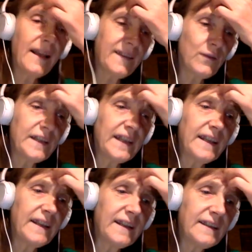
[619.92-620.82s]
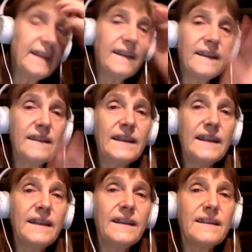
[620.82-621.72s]
so
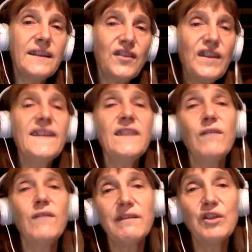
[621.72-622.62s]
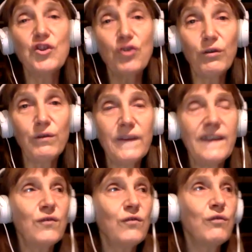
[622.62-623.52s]
the reason why we chose
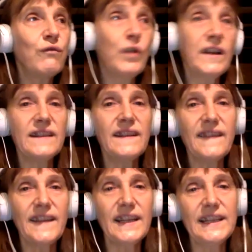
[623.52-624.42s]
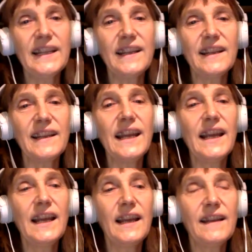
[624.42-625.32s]
to work in this technique
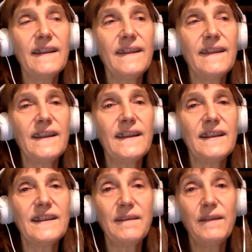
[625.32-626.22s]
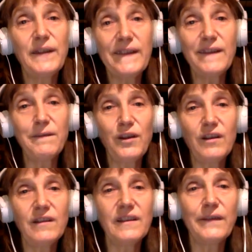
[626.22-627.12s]
is that, first of
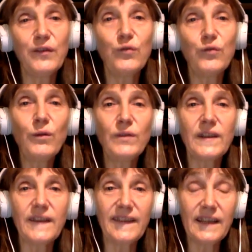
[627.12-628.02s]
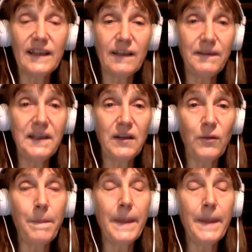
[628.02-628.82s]
all, if you notice in the film,